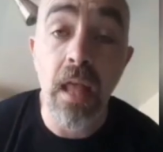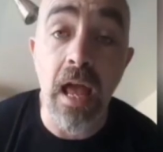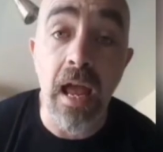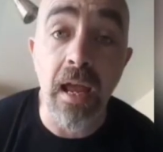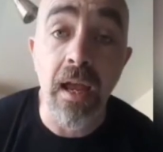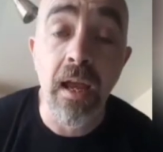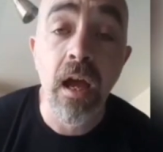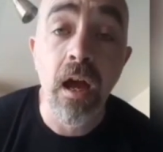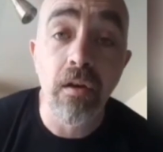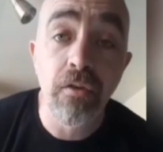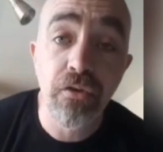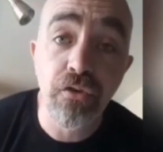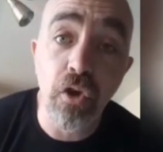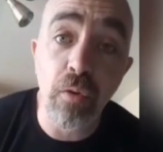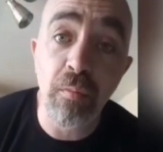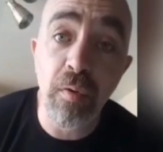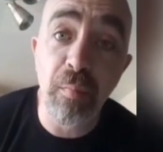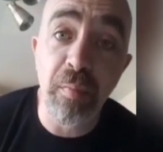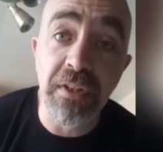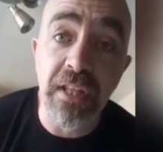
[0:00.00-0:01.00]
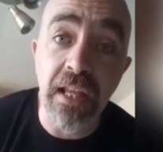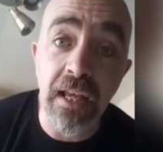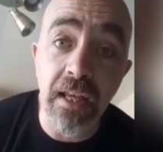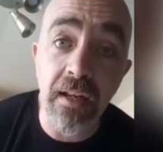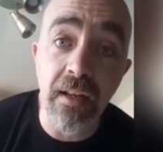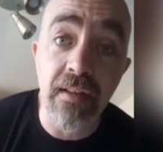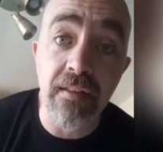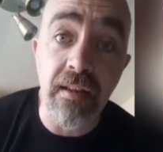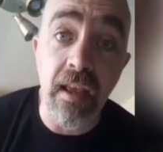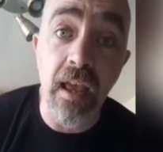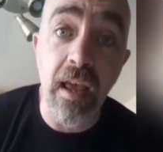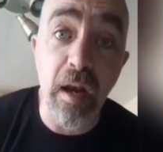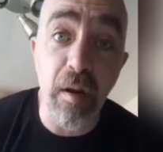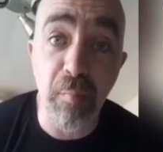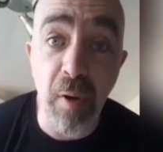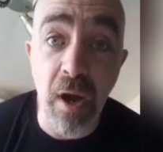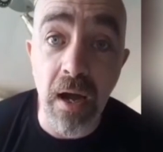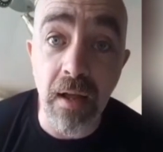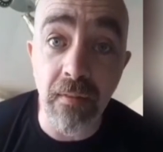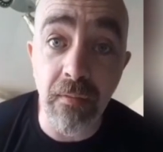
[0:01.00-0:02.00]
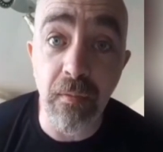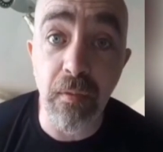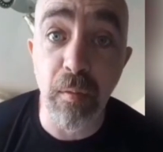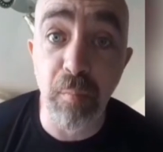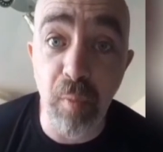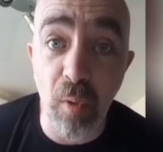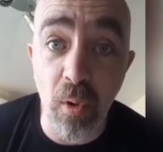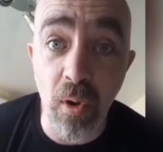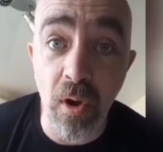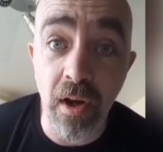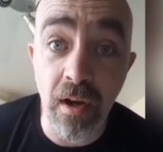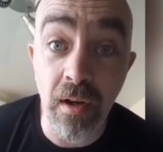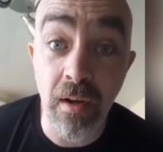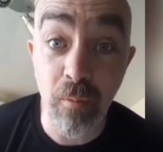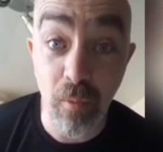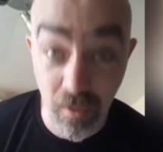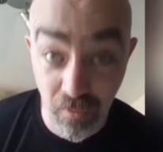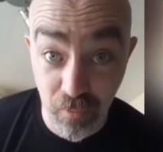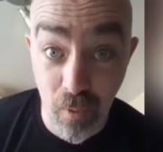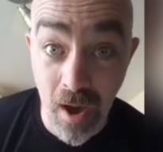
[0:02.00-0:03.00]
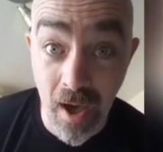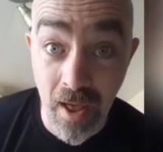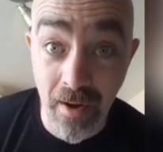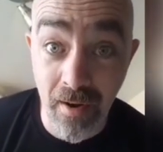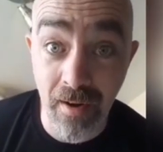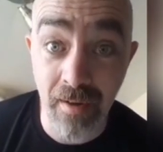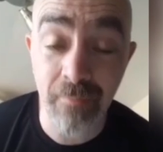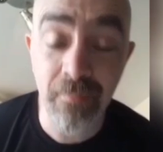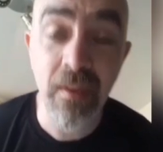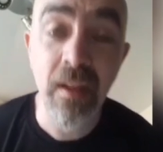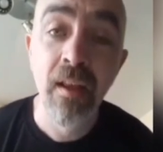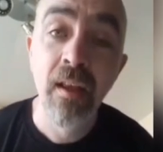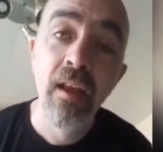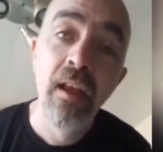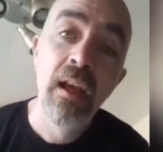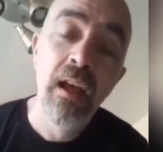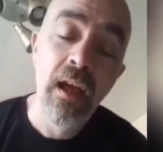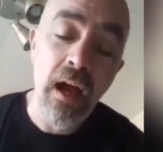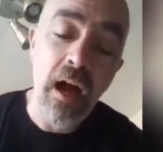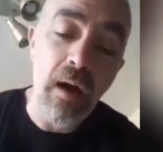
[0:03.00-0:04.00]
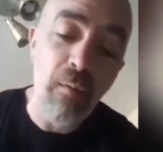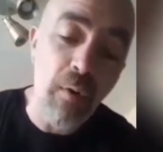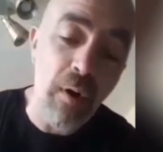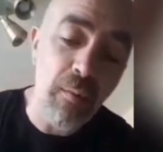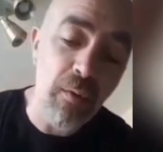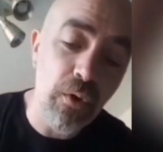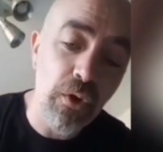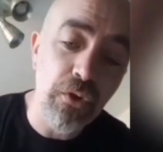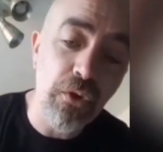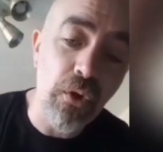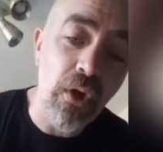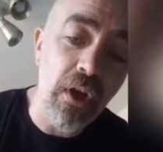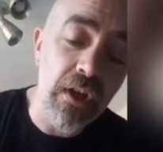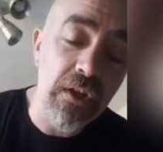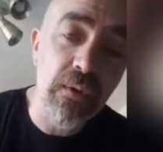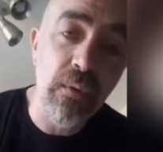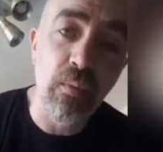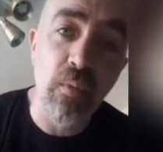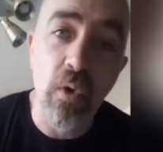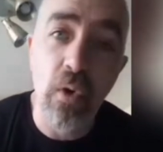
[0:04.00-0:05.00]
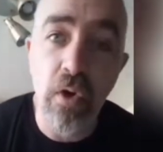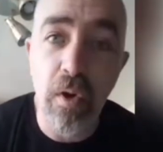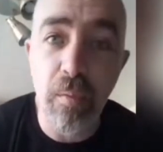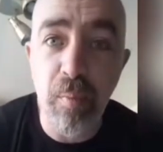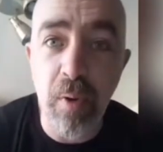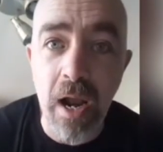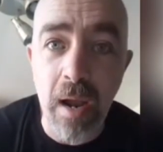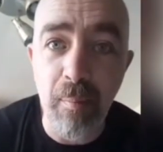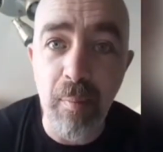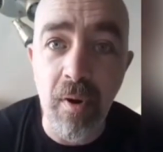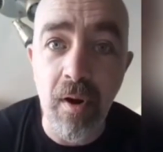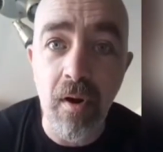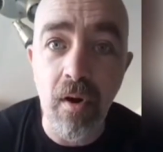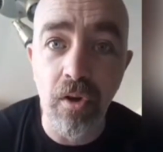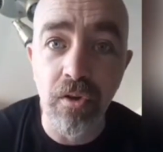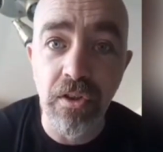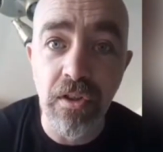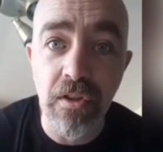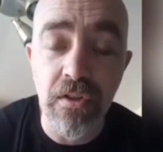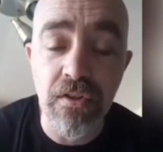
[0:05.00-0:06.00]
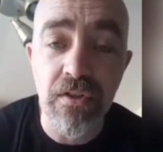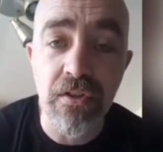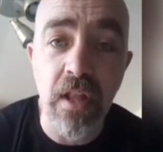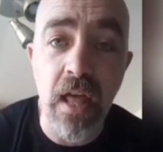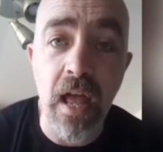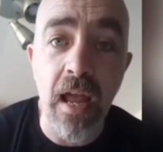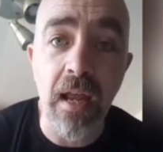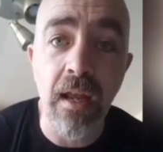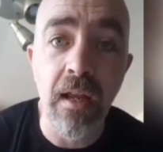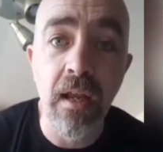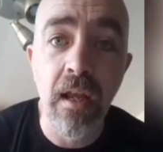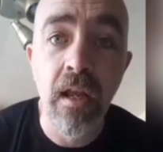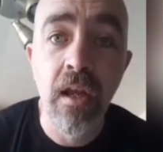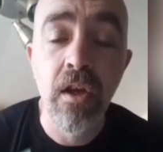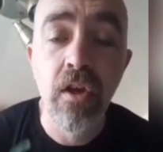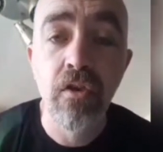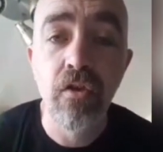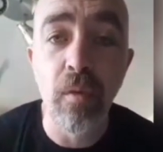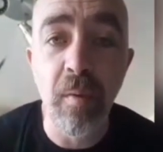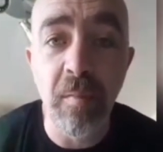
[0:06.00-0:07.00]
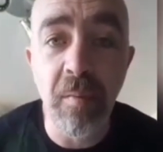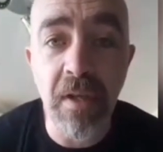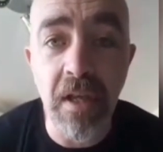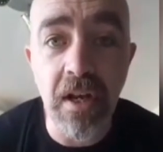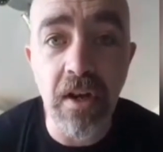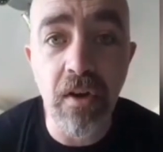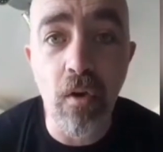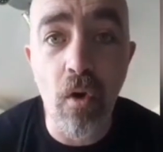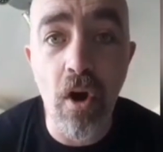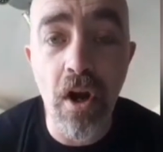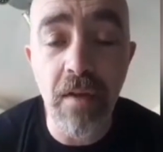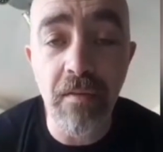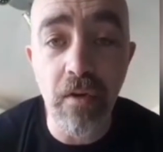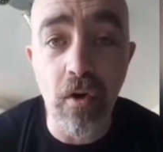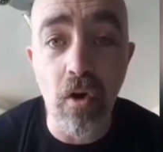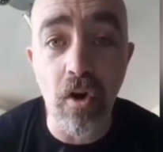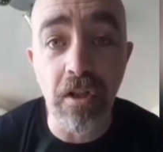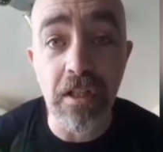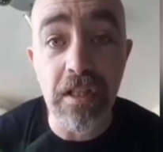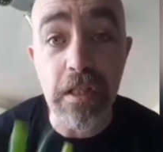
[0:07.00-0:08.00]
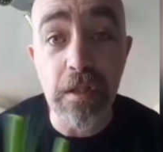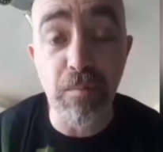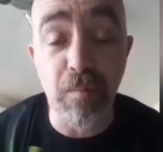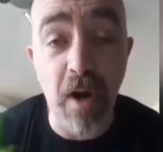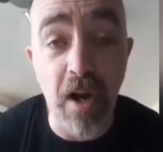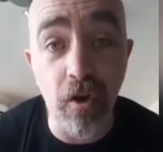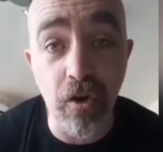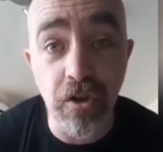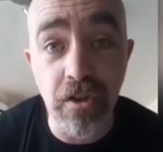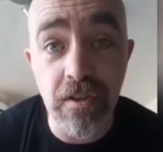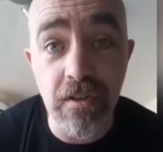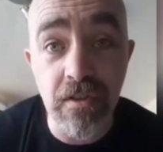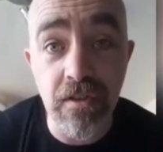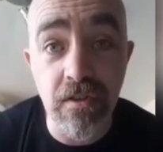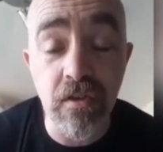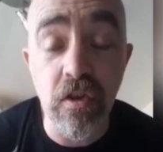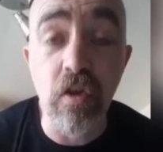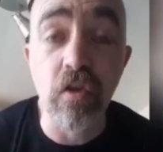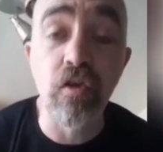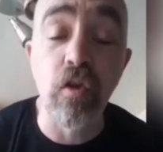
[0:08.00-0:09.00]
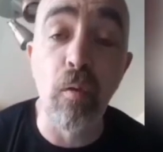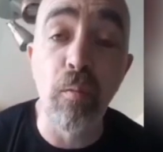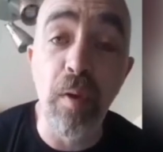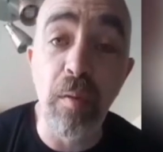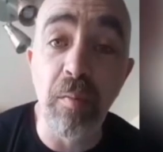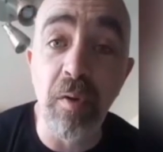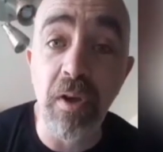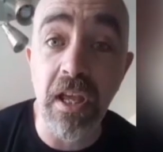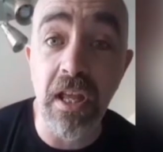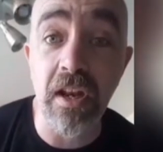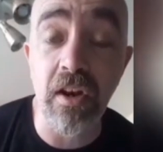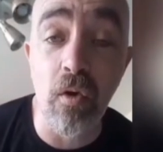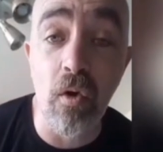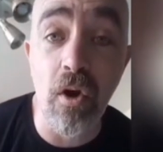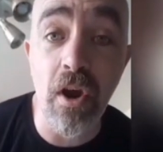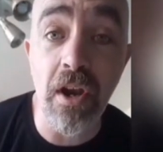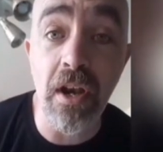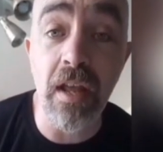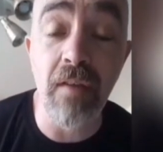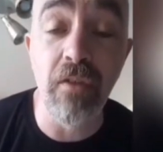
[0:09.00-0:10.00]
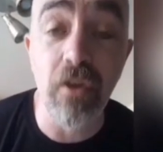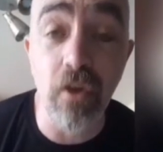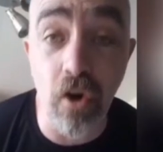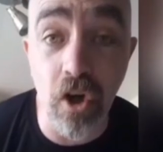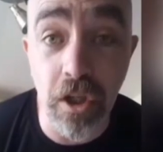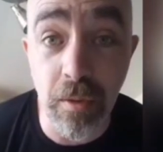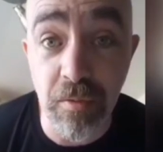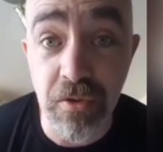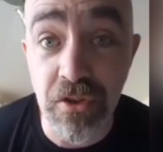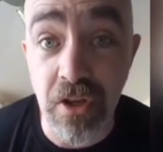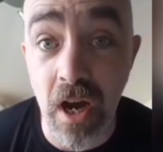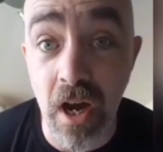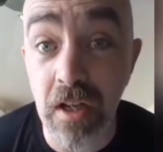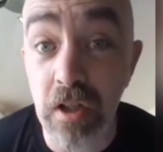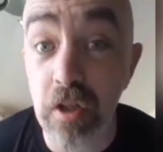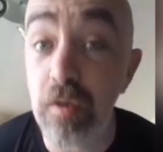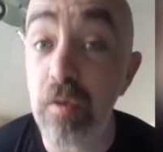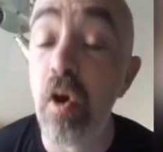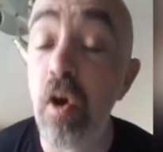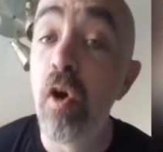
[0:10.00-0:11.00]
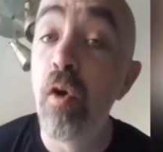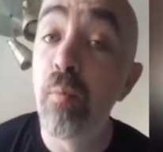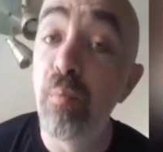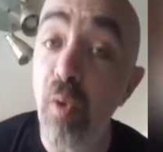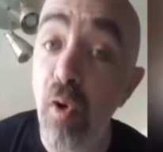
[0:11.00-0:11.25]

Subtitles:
Now, I've stuck my potatoes in a pot to boil with water. And what we're going to do is we're going to prep our onions. Now, some people get annoyed if you call these spring onions. Some people get annoyed if you call them scallions.